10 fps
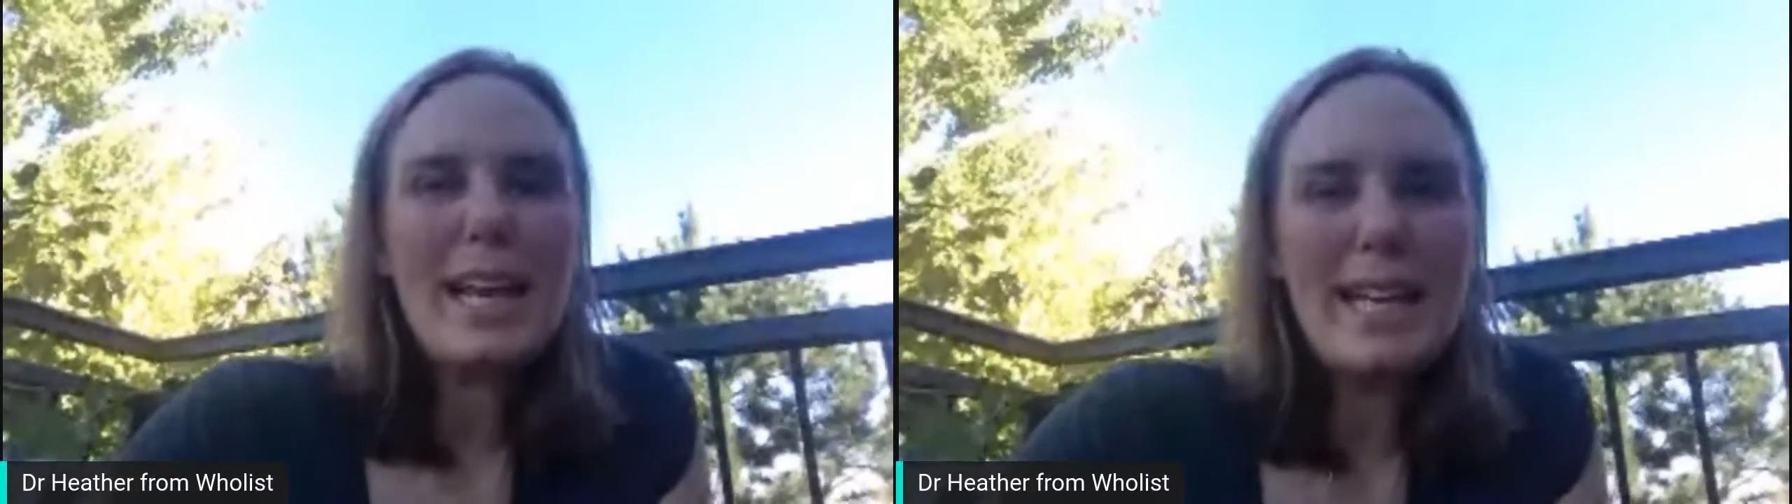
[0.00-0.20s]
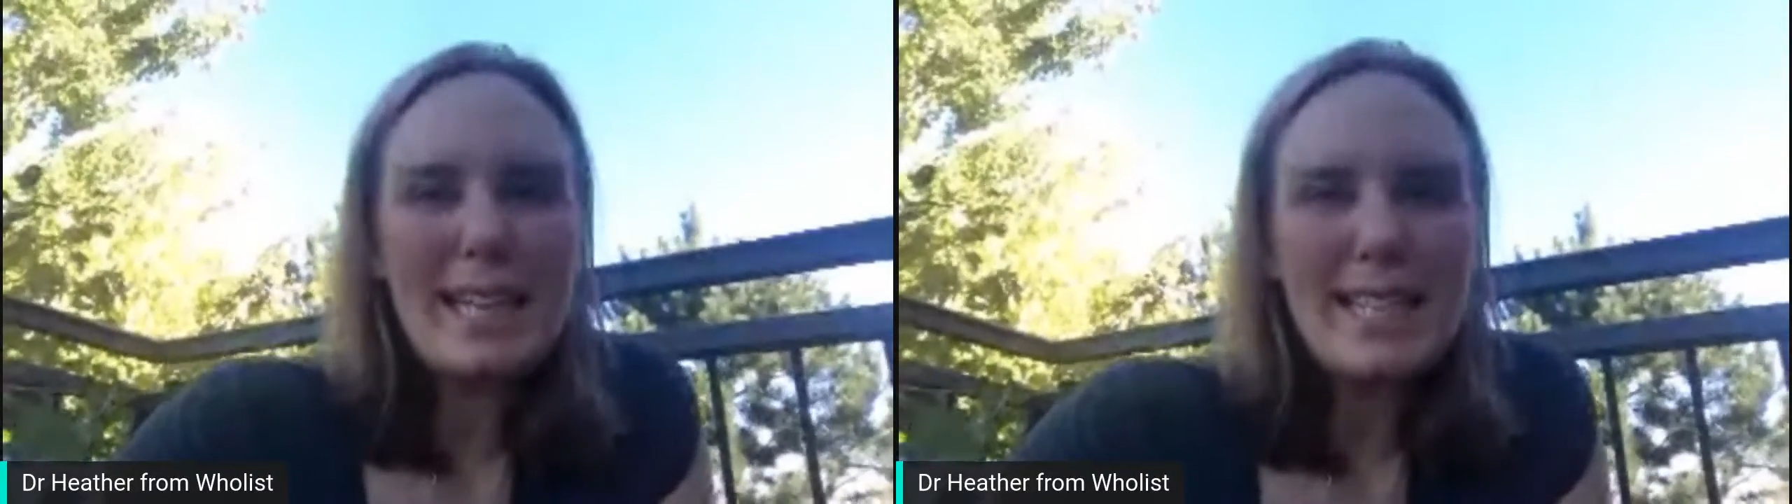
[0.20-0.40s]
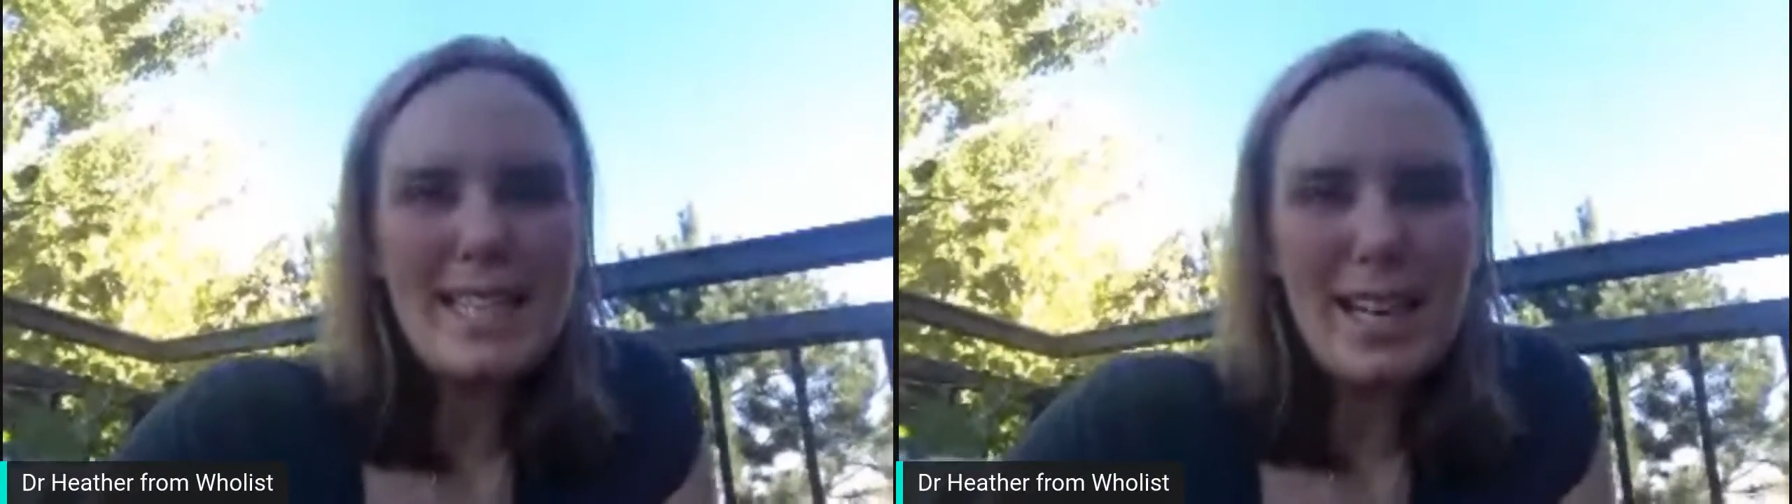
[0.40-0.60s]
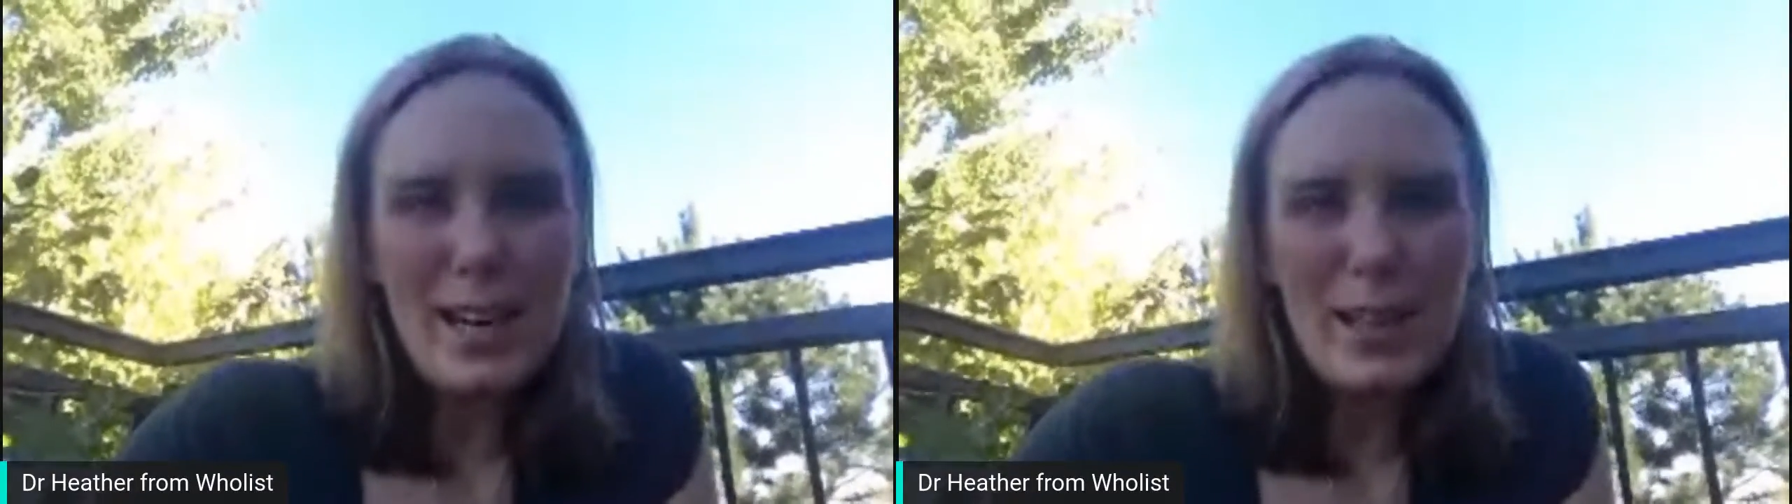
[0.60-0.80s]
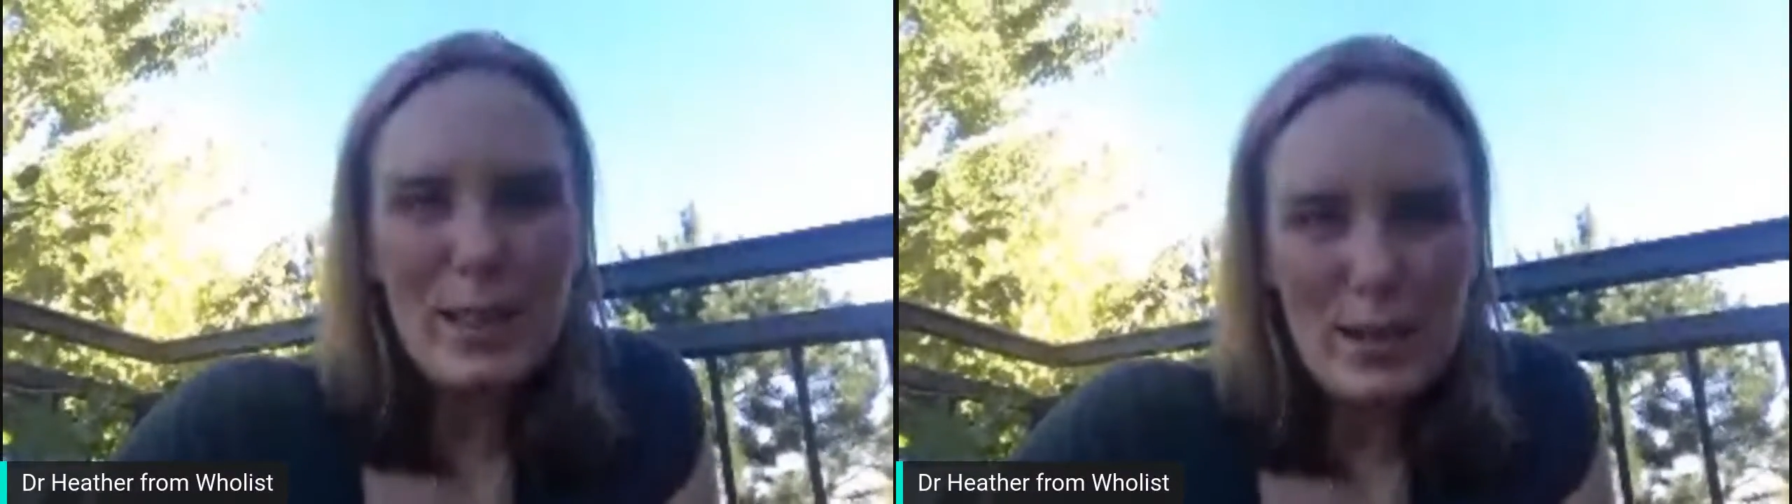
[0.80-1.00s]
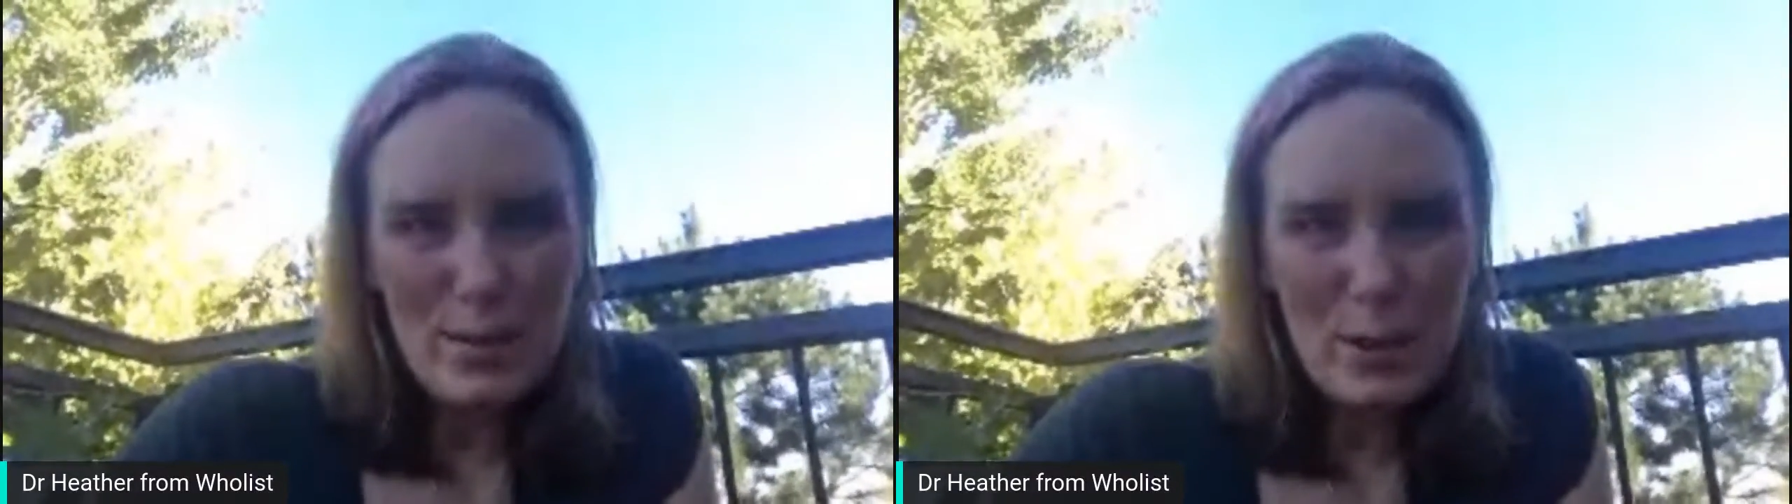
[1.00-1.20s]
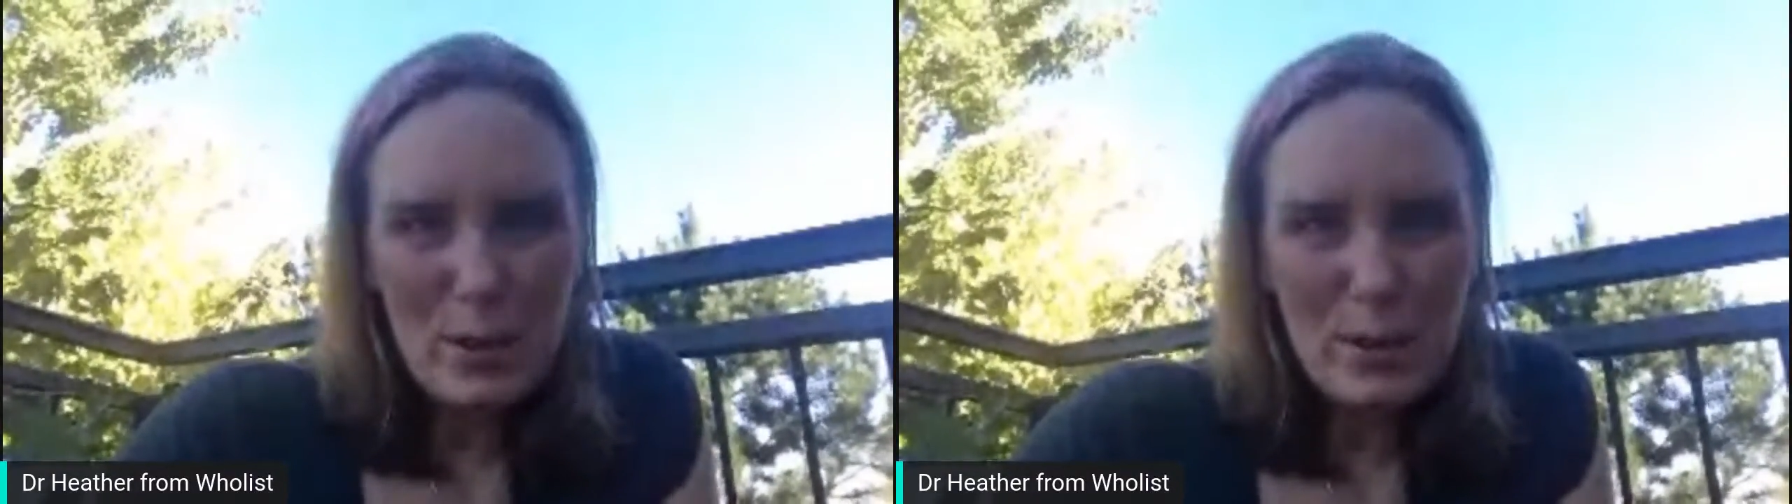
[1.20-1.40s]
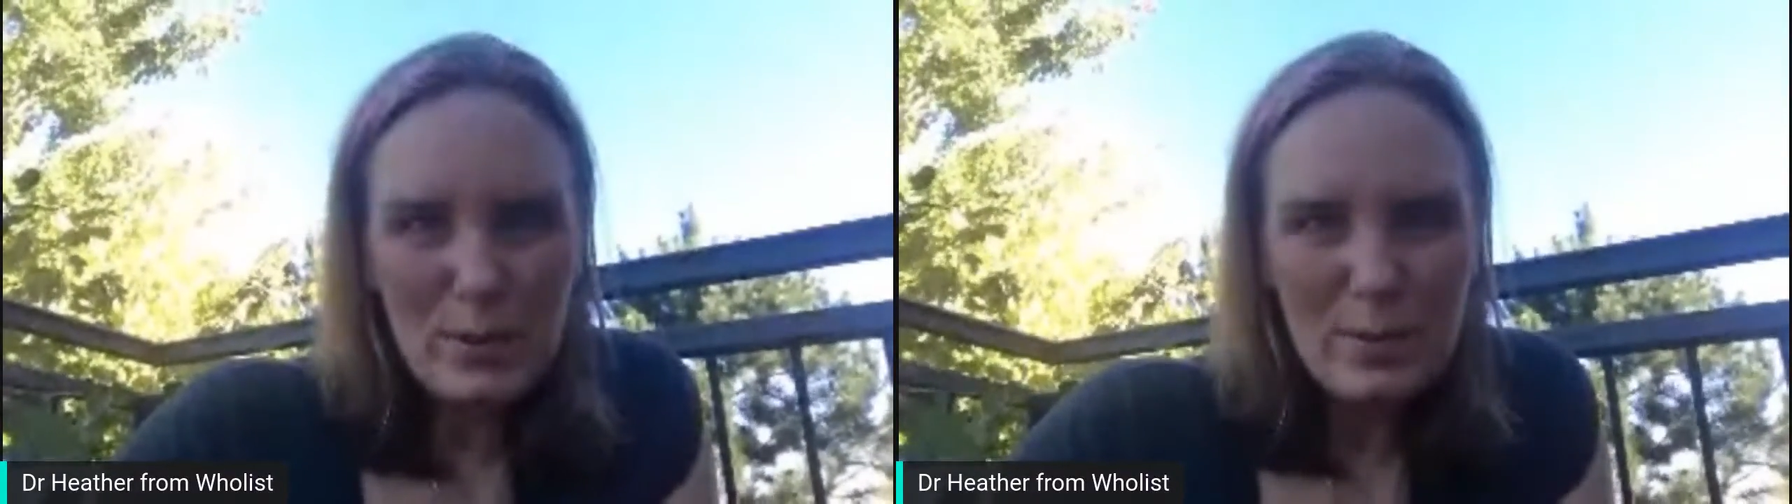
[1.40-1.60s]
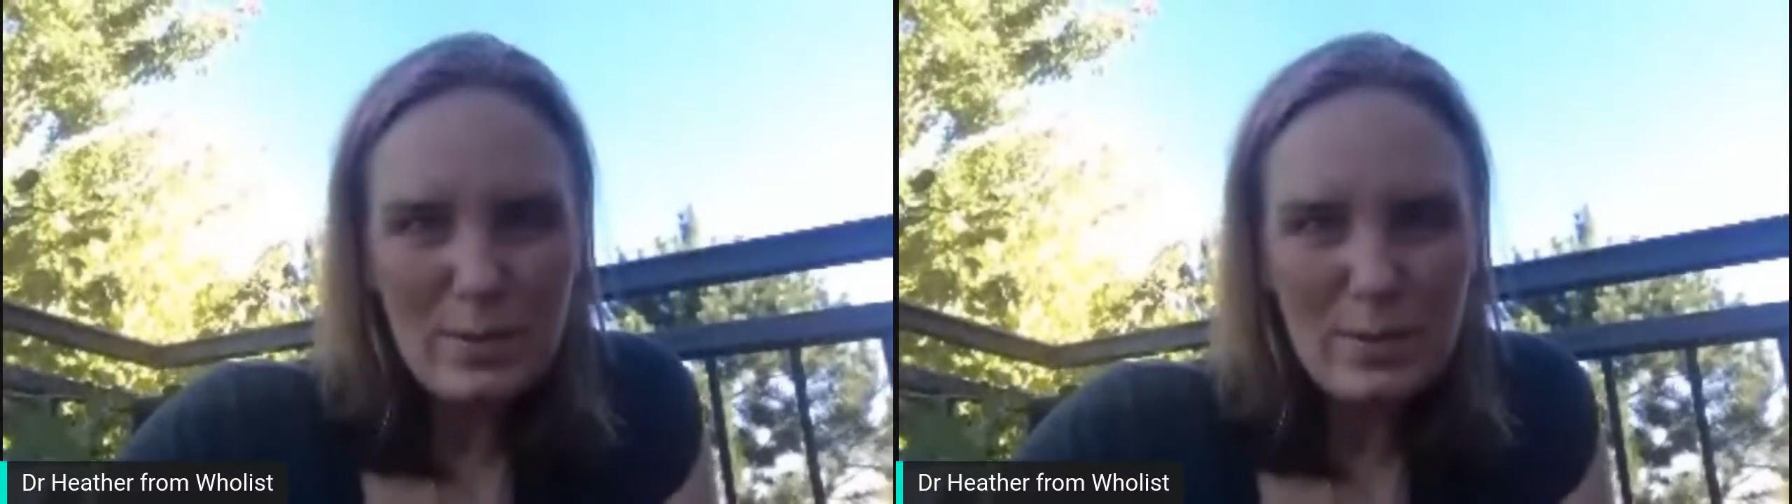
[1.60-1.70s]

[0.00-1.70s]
does not love you.